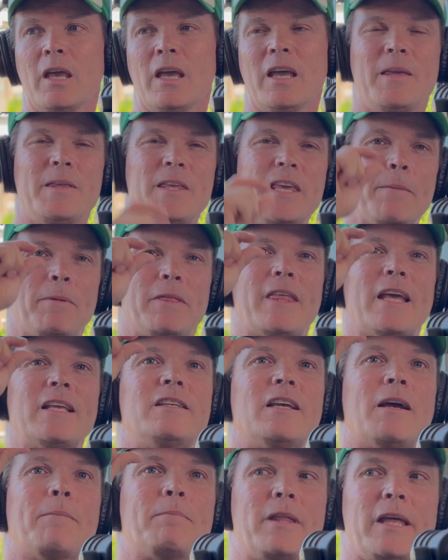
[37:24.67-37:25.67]
Yeah, but
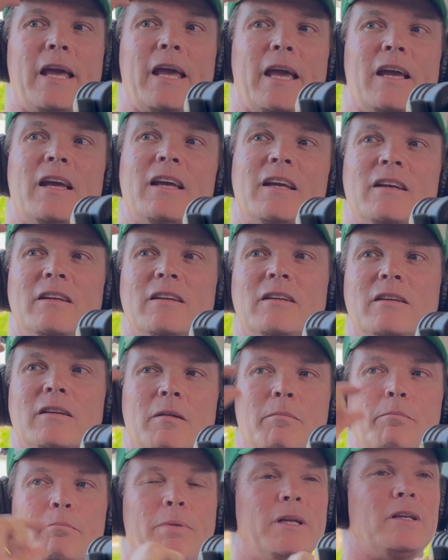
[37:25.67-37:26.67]
that's up there.
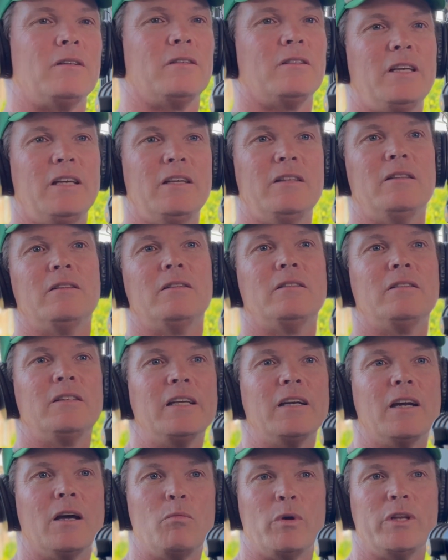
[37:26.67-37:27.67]
But when
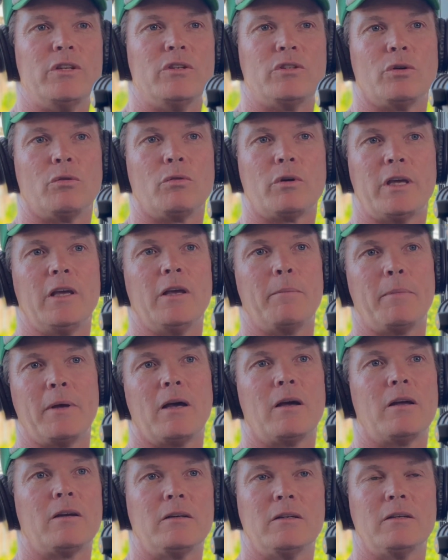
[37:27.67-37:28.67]
you're talking
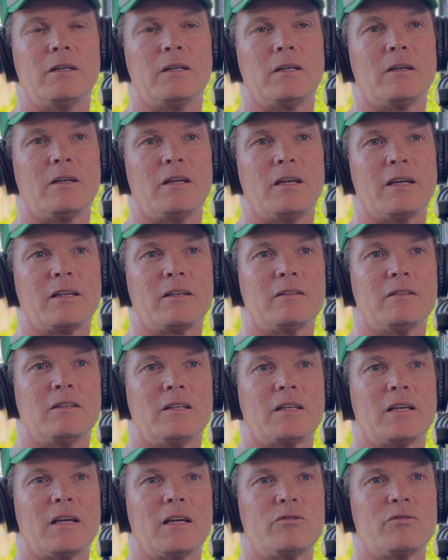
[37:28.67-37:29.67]
about a
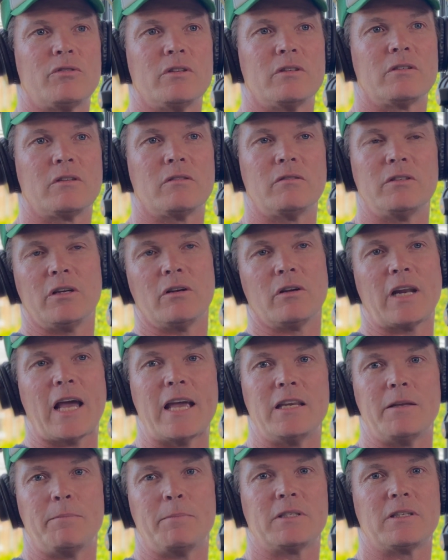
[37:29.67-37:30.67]
country you've got
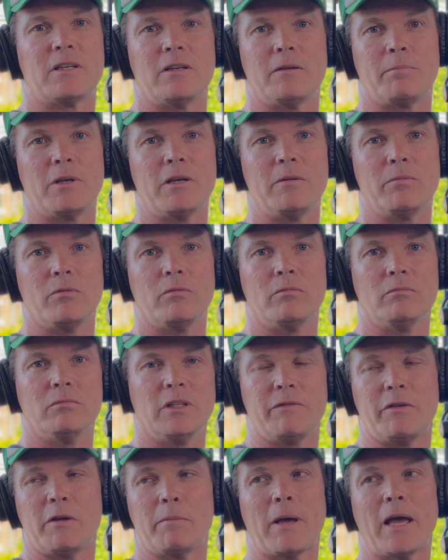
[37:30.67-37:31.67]
80% of people
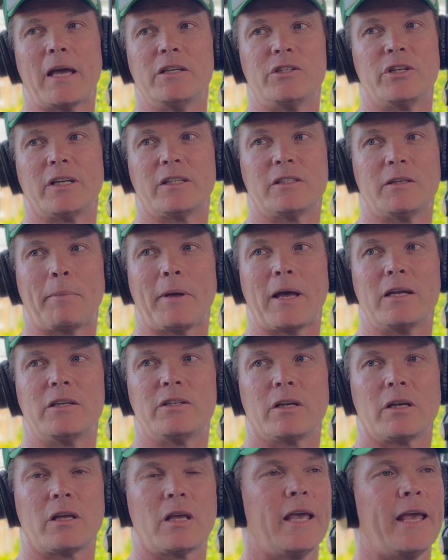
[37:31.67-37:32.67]
living paycheck to
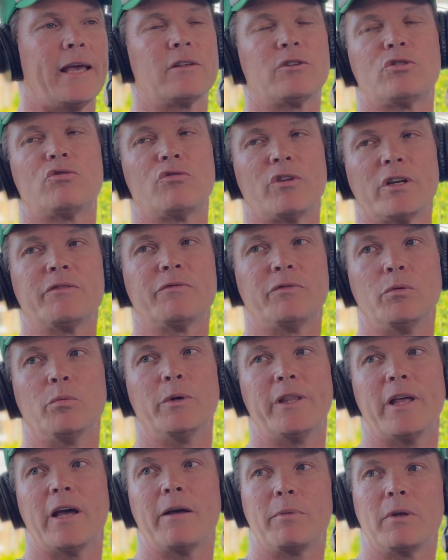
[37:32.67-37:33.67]
paycheck, how stressful
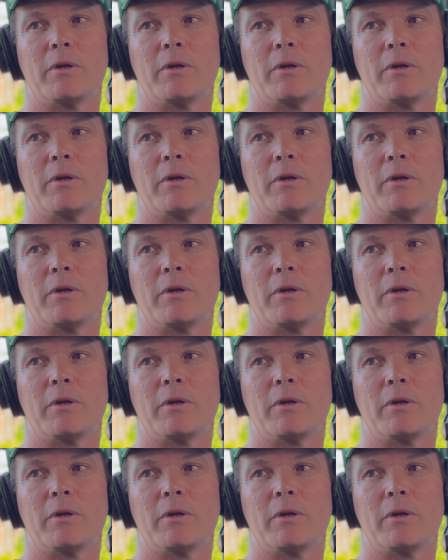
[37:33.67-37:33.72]
would that be?